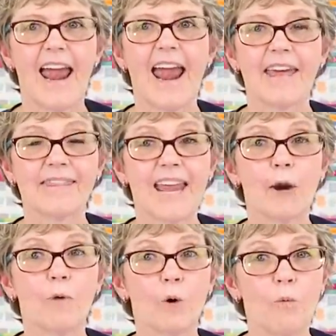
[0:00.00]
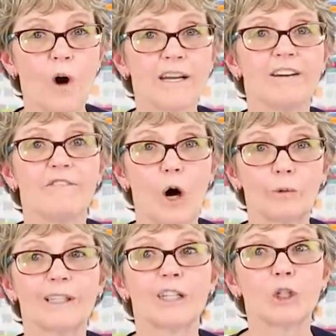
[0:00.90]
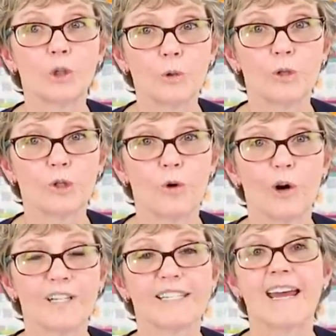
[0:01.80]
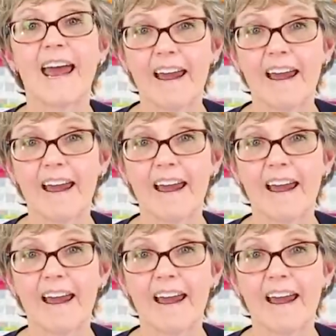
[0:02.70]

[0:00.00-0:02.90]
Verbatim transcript: and they were one of only two stores to